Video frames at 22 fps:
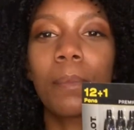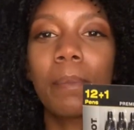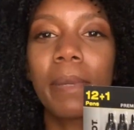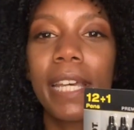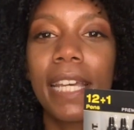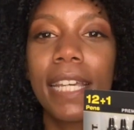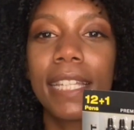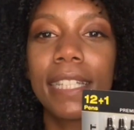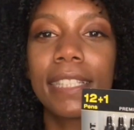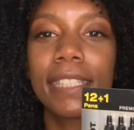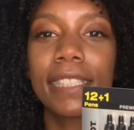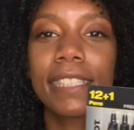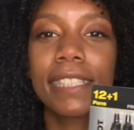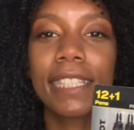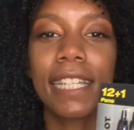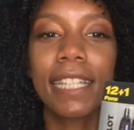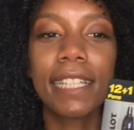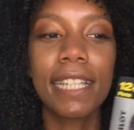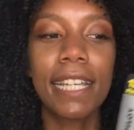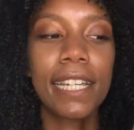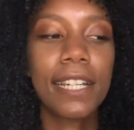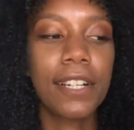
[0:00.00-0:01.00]
pens,
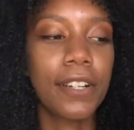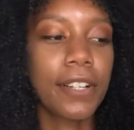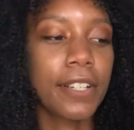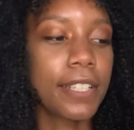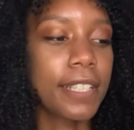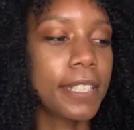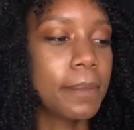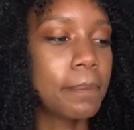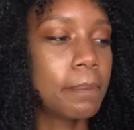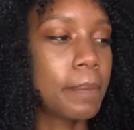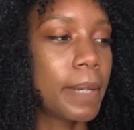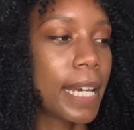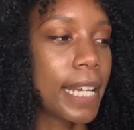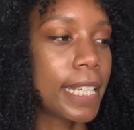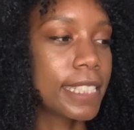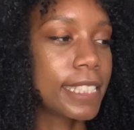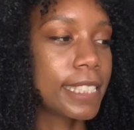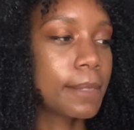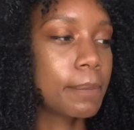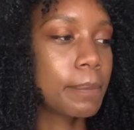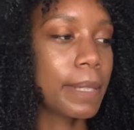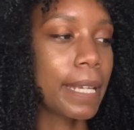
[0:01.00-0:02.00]
and they are the
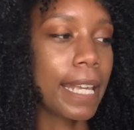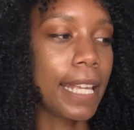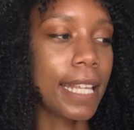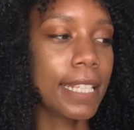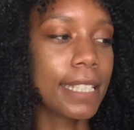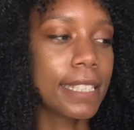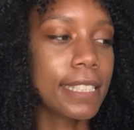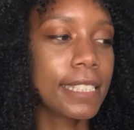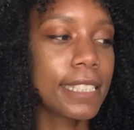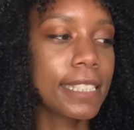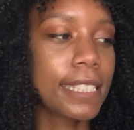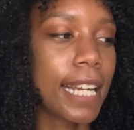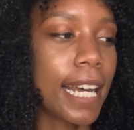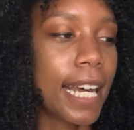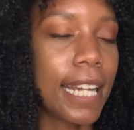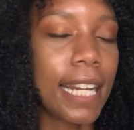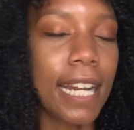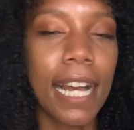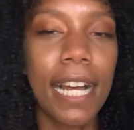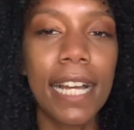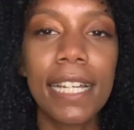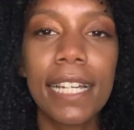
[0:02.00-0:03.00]
best pens that
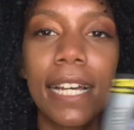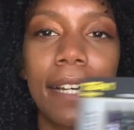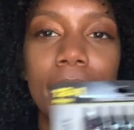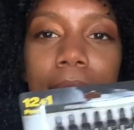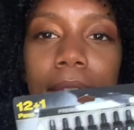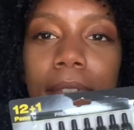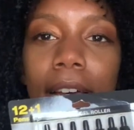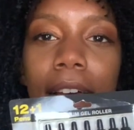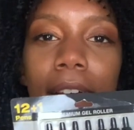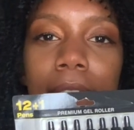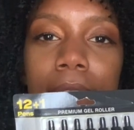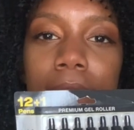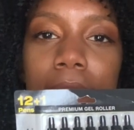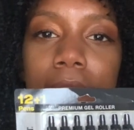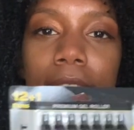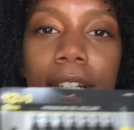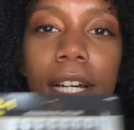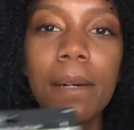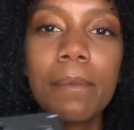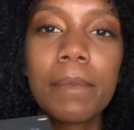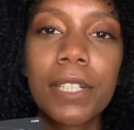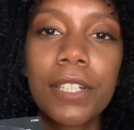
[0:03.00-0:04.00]
I have ever
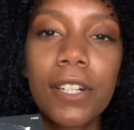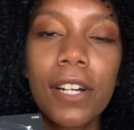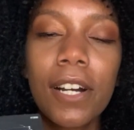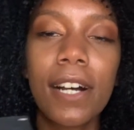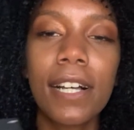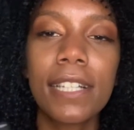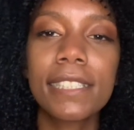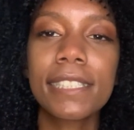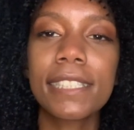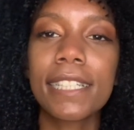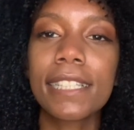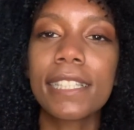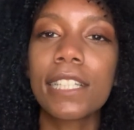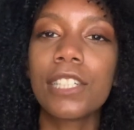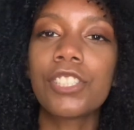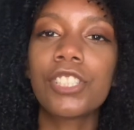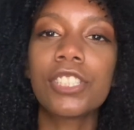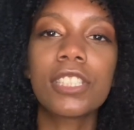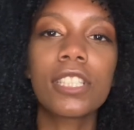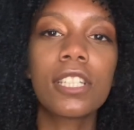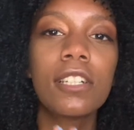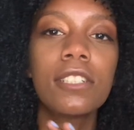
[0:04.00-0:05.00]
come across. Like, they
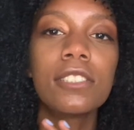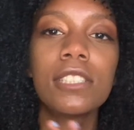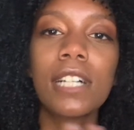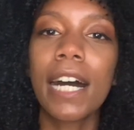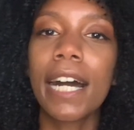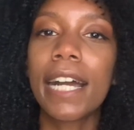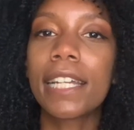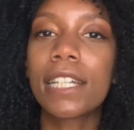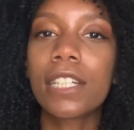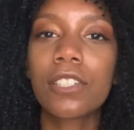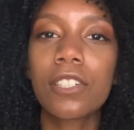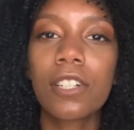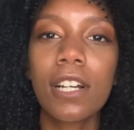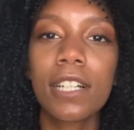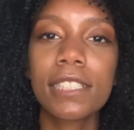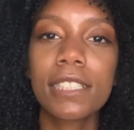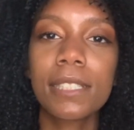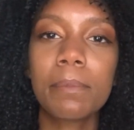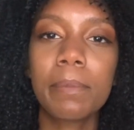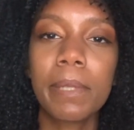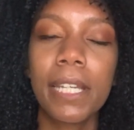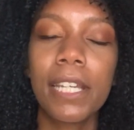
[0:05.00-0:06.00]
just glide across
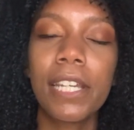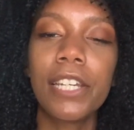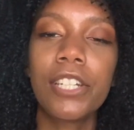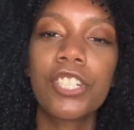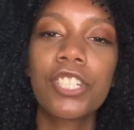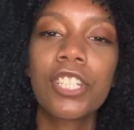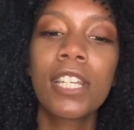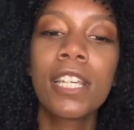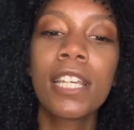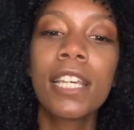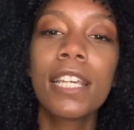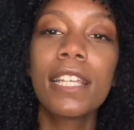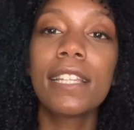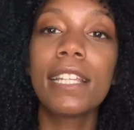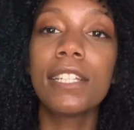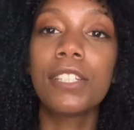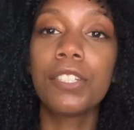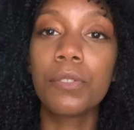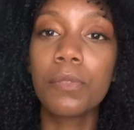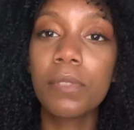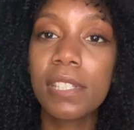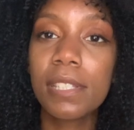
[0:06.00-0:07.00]
the page. They
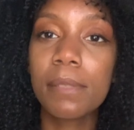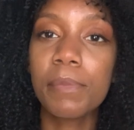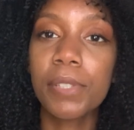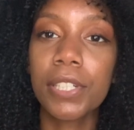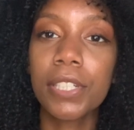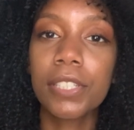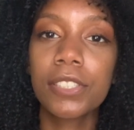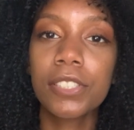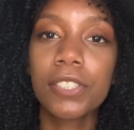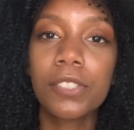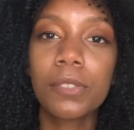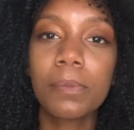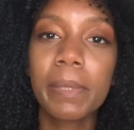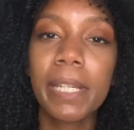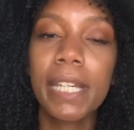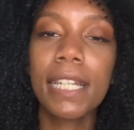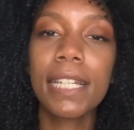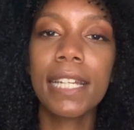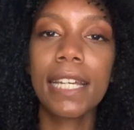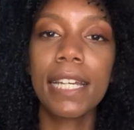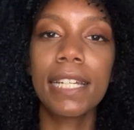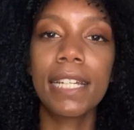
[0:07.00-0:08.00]
do smear a little
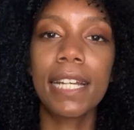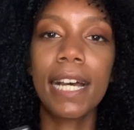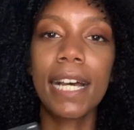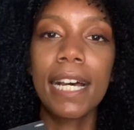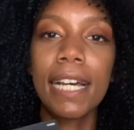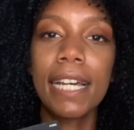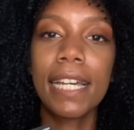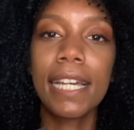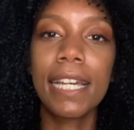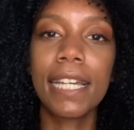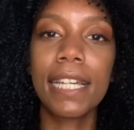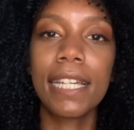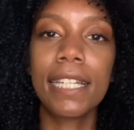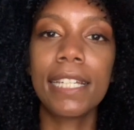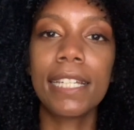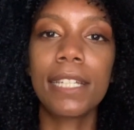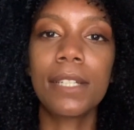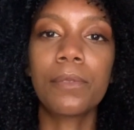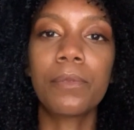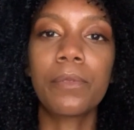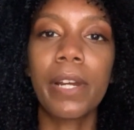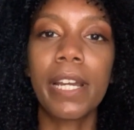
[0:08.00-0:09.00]
bit, and
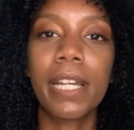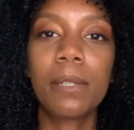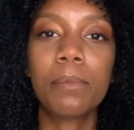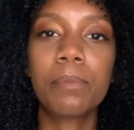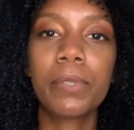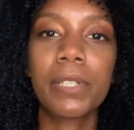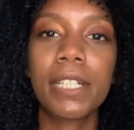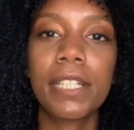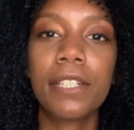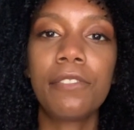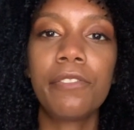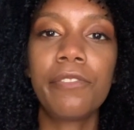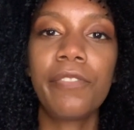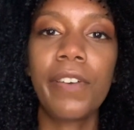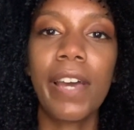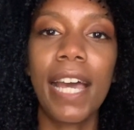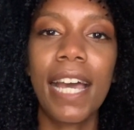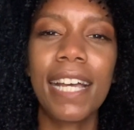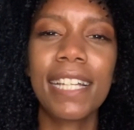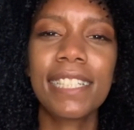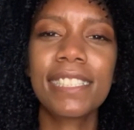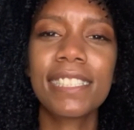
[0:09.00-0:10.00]
I write pretty
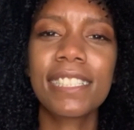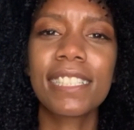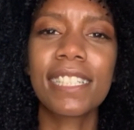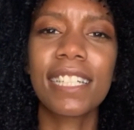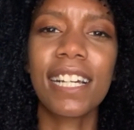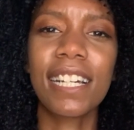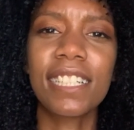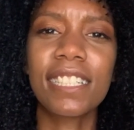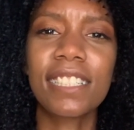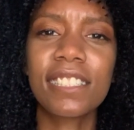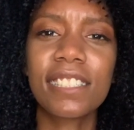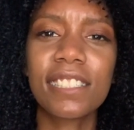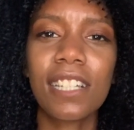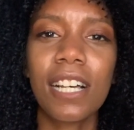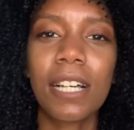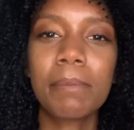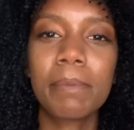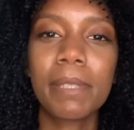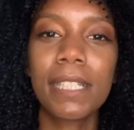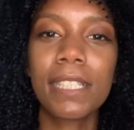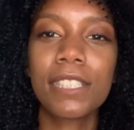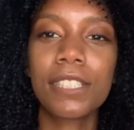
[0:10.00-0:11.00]
fast and kind of
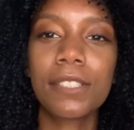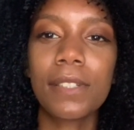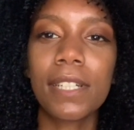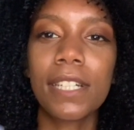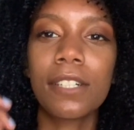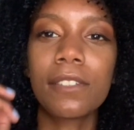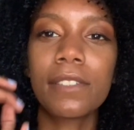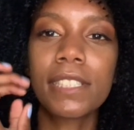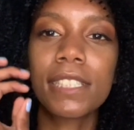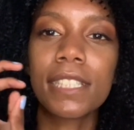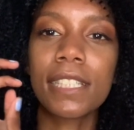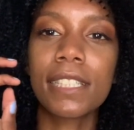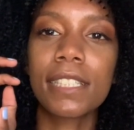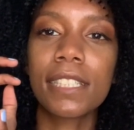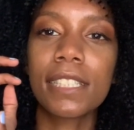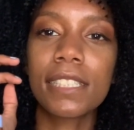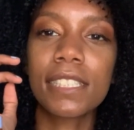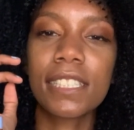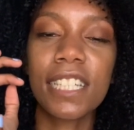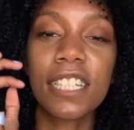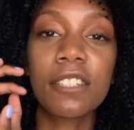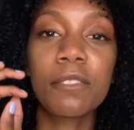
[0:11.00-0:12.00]
sloppy, so I always get
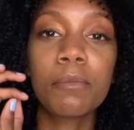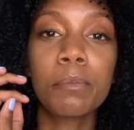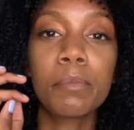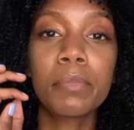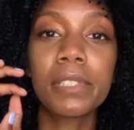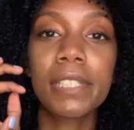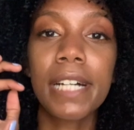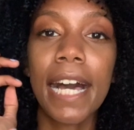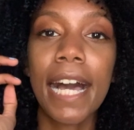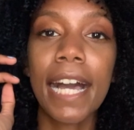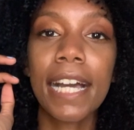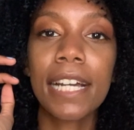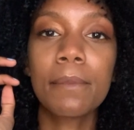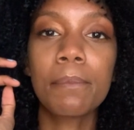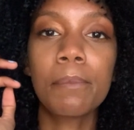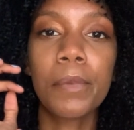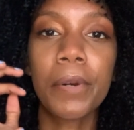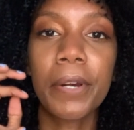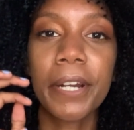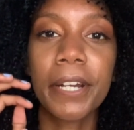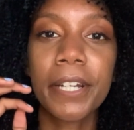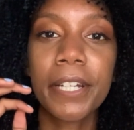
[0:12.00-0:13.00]
this like black
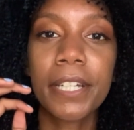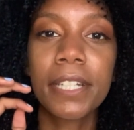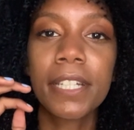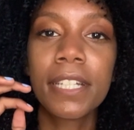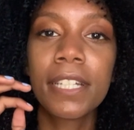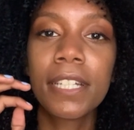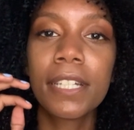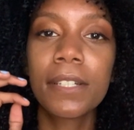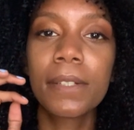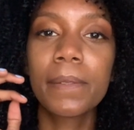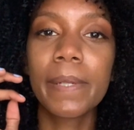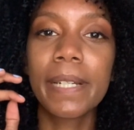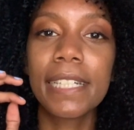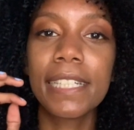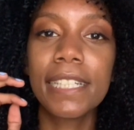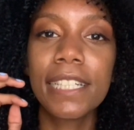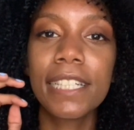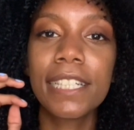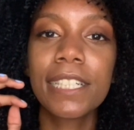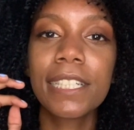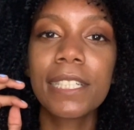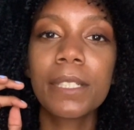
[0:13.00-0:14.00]
mark right
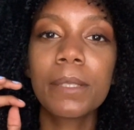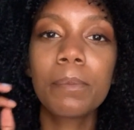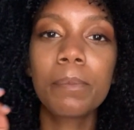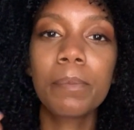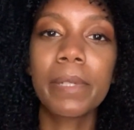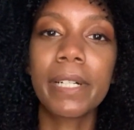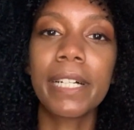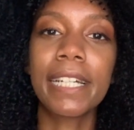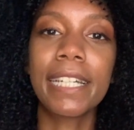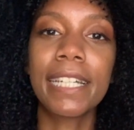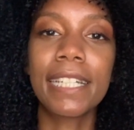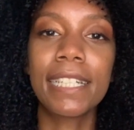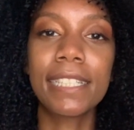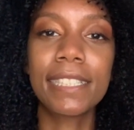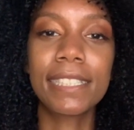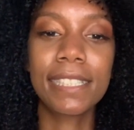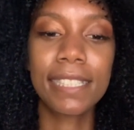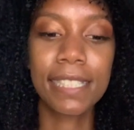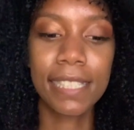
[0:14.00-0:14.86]
here. But